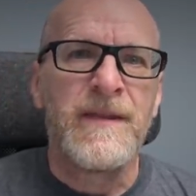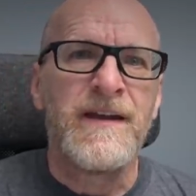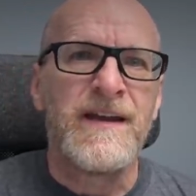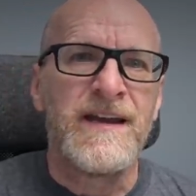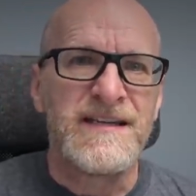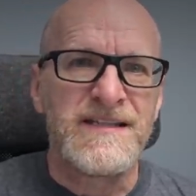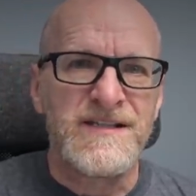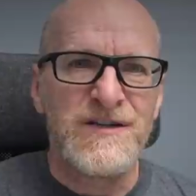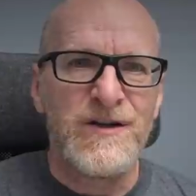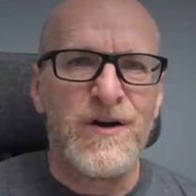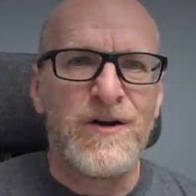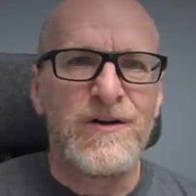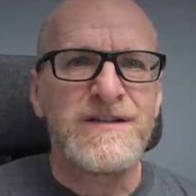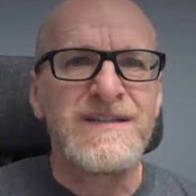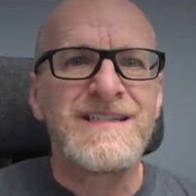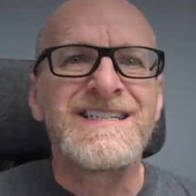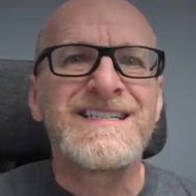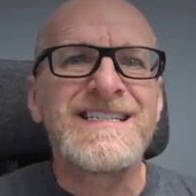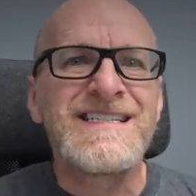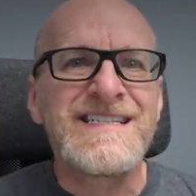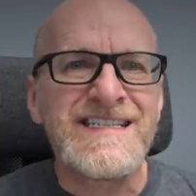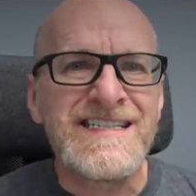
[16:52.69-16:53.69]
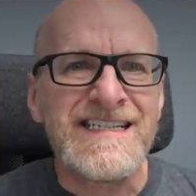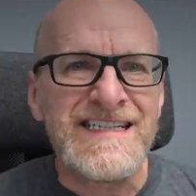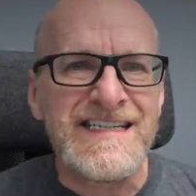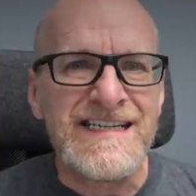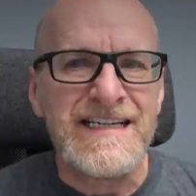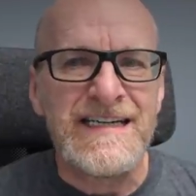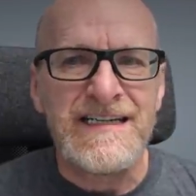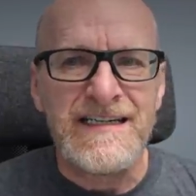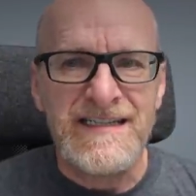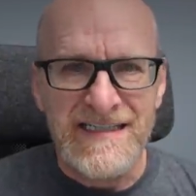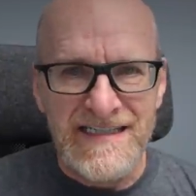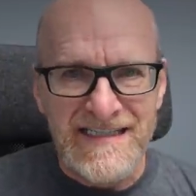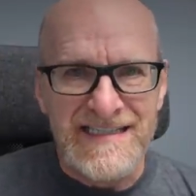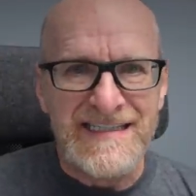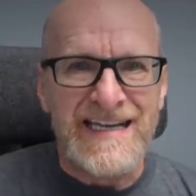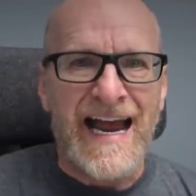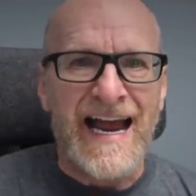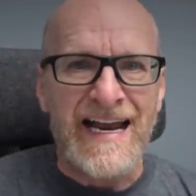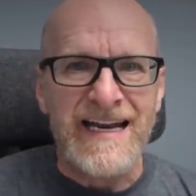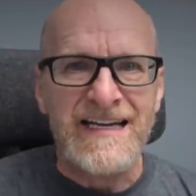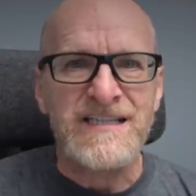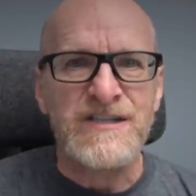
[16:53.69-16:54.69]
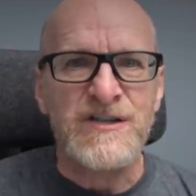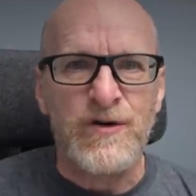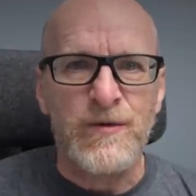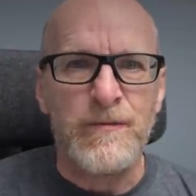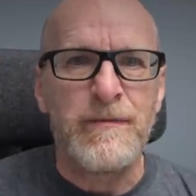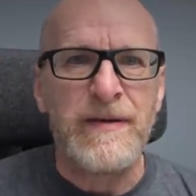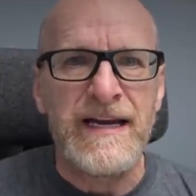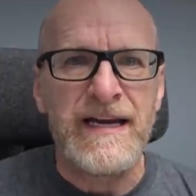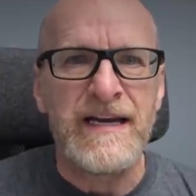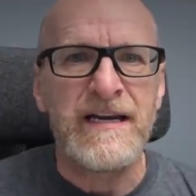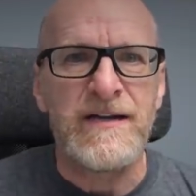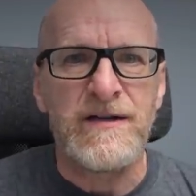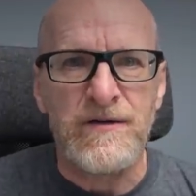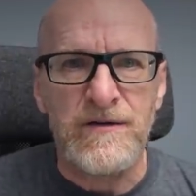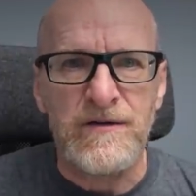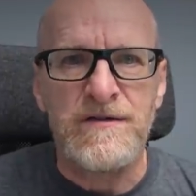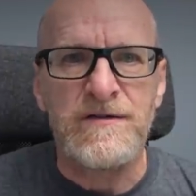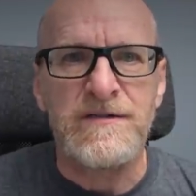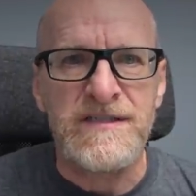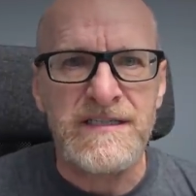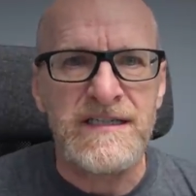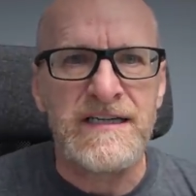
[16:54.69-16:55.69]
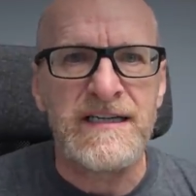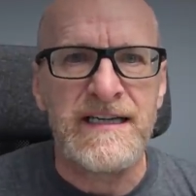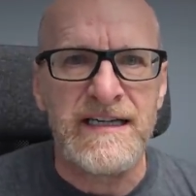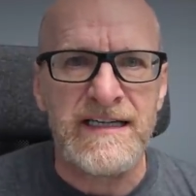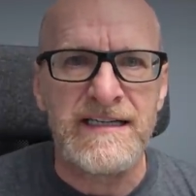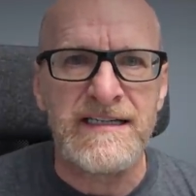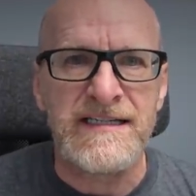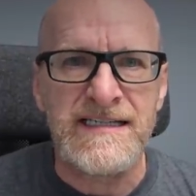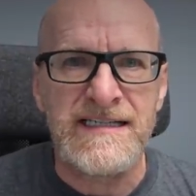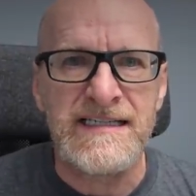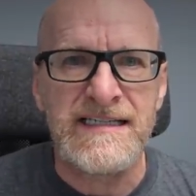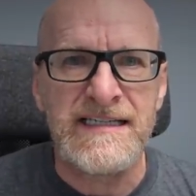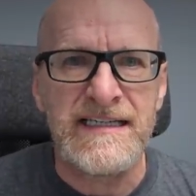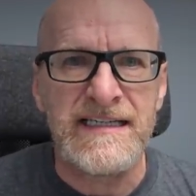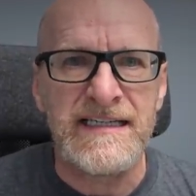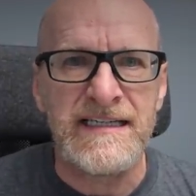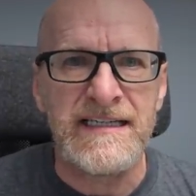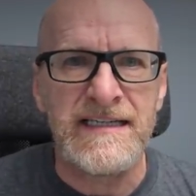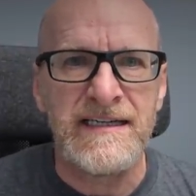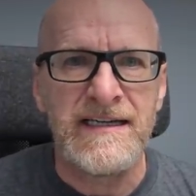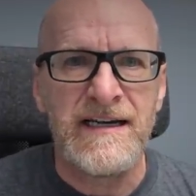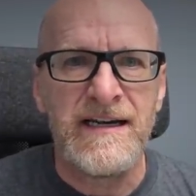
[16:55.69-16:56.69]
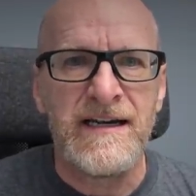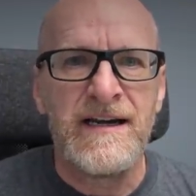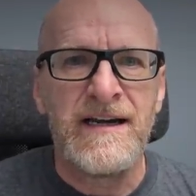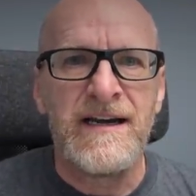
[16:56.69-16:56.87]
It's not sea stacks or pinnacles in sea,